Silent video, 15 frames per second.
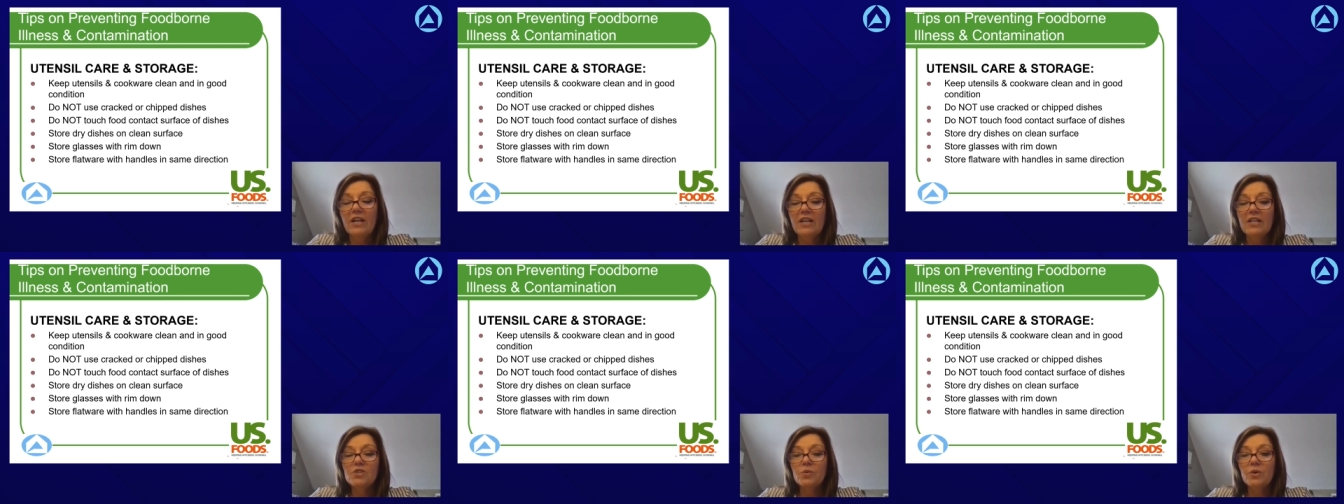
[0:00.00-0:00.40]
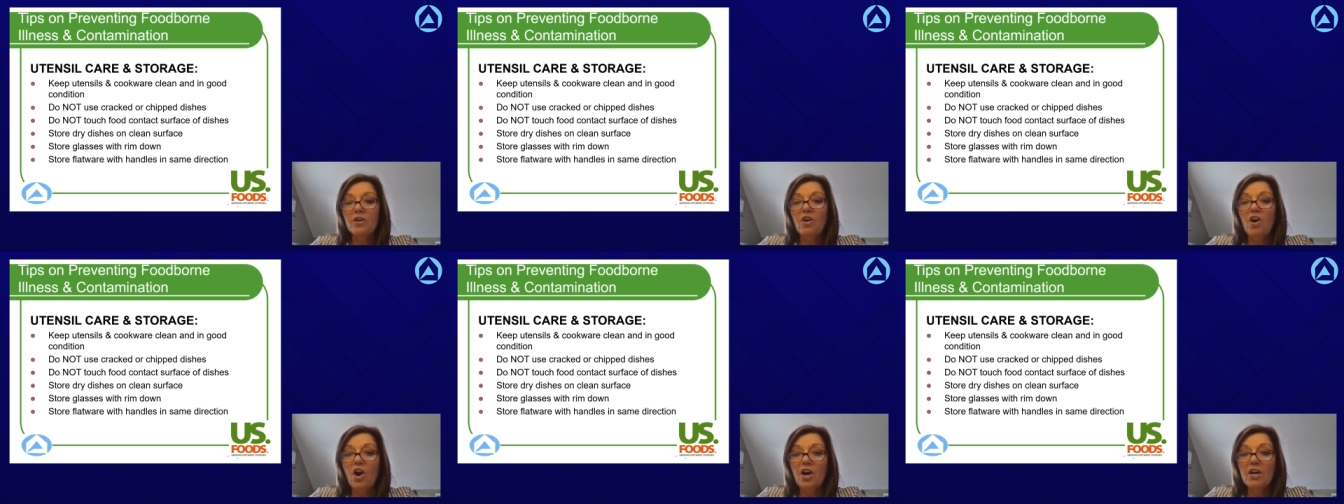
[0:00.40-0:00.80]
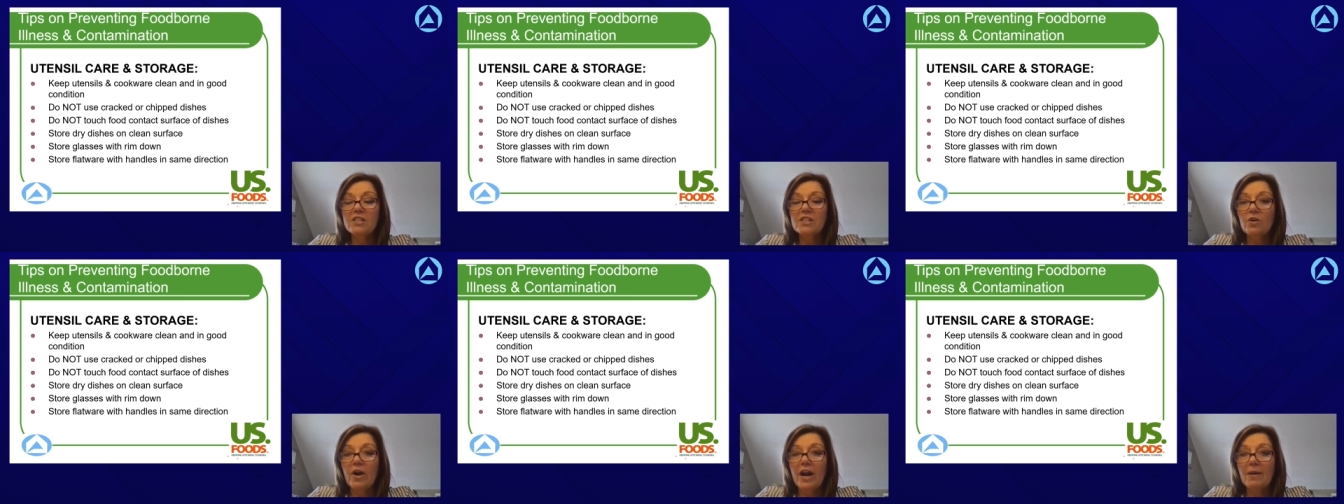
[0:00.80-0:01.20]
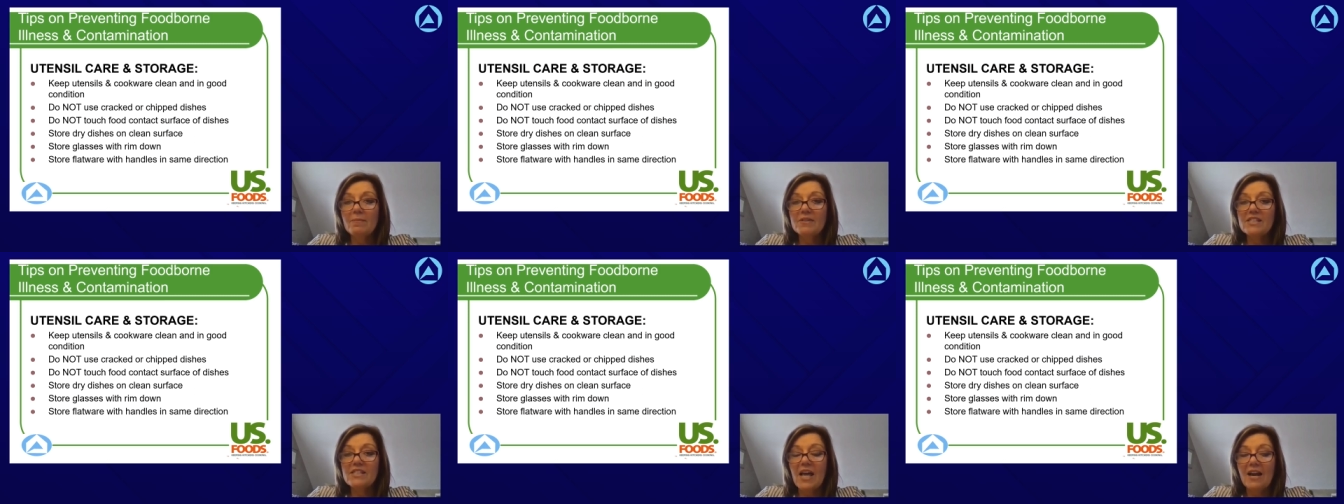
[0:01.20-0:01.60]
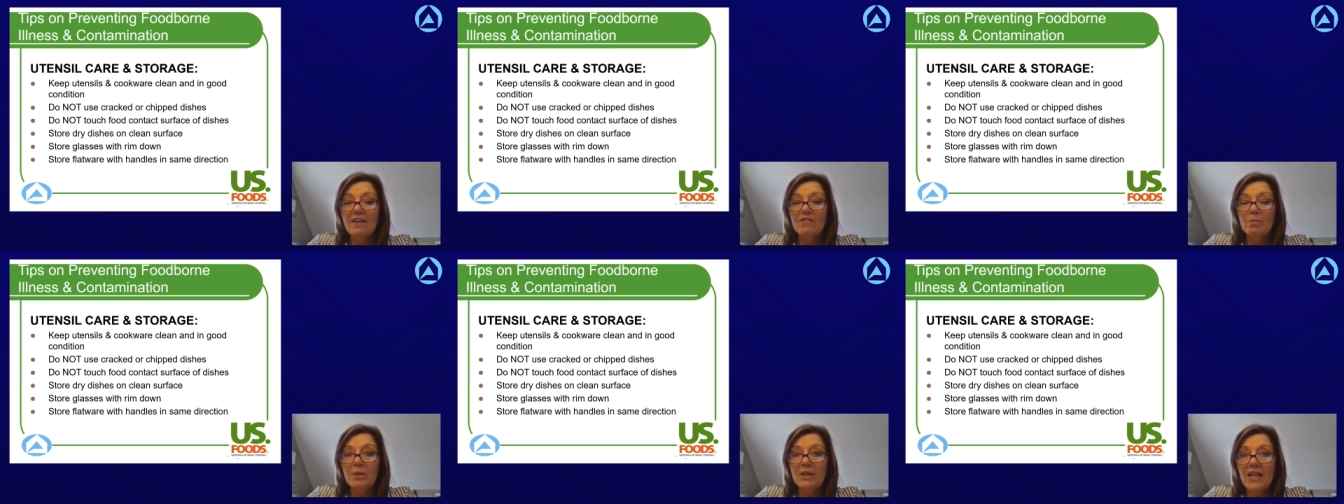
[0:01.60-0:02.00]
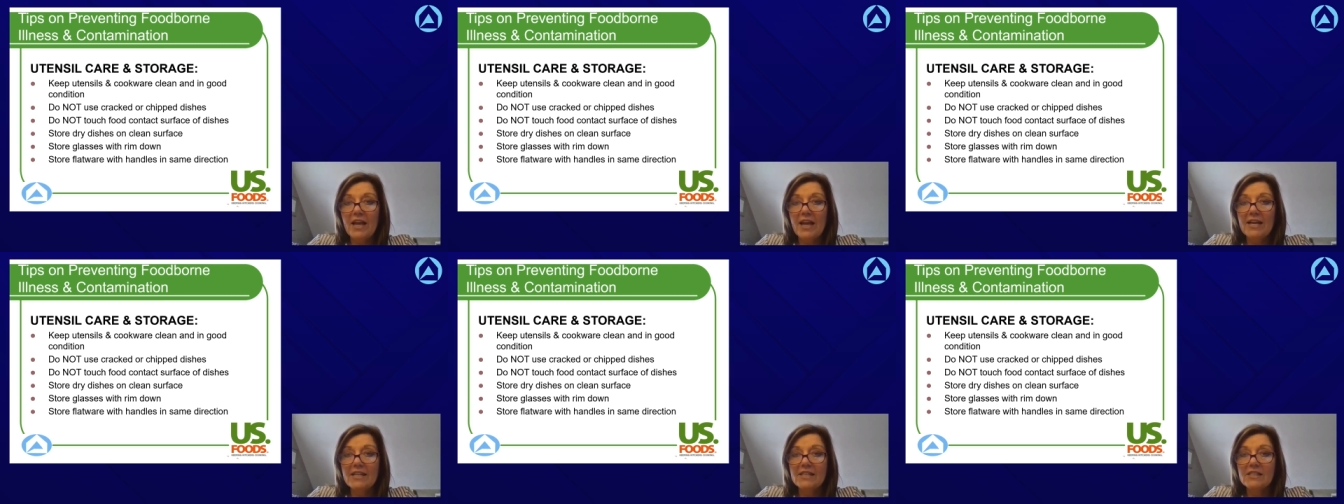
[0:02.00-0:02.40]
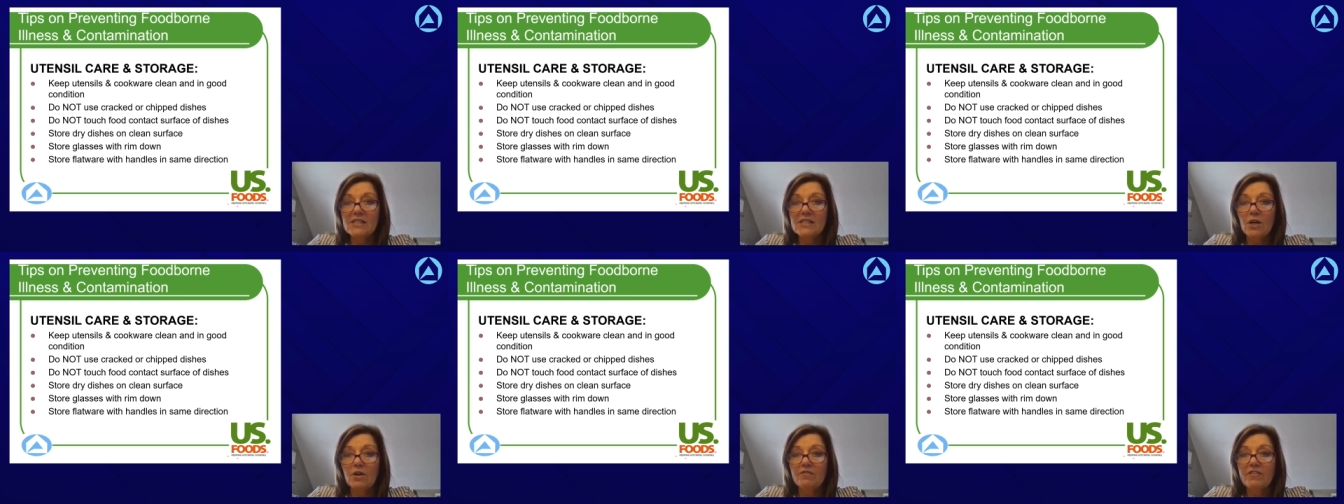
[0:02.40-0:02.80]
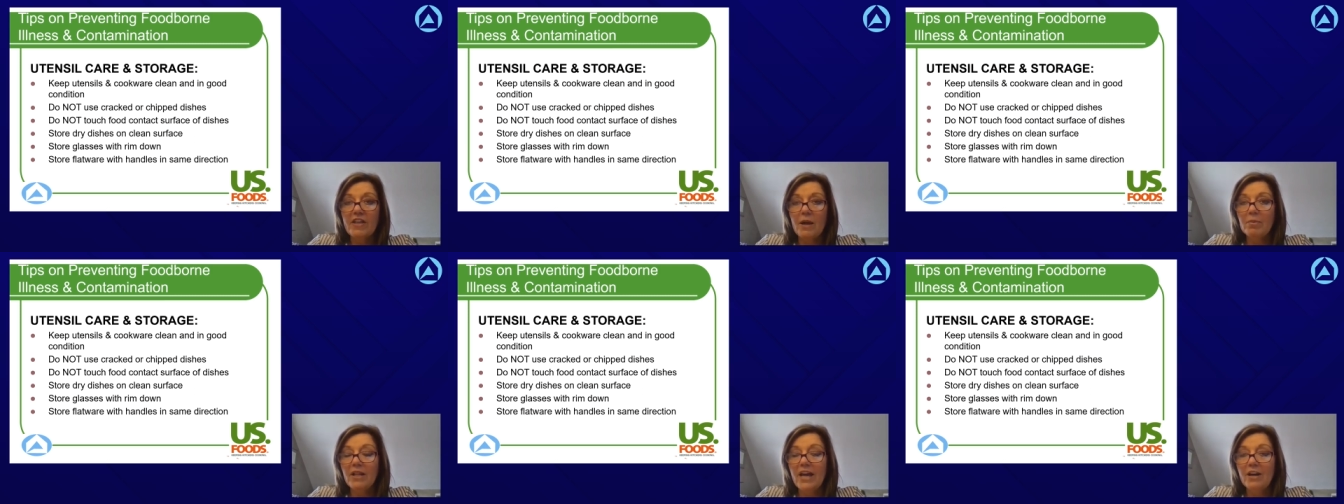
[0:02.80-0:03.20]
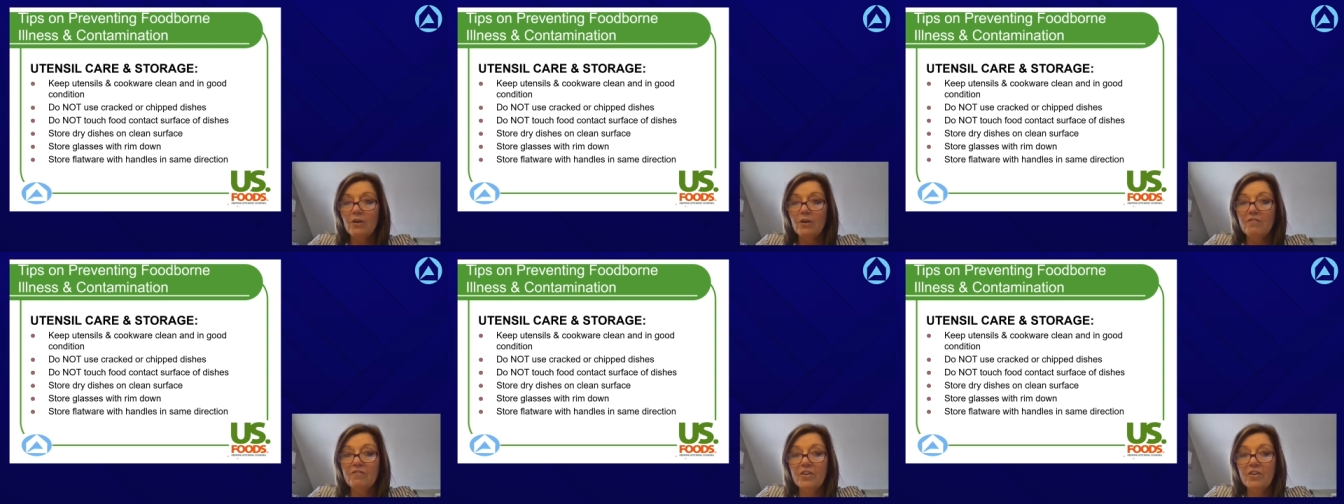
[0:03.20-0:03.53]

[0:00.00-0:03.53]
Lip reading: It's real hard to grab the side of a plate and serve that platter of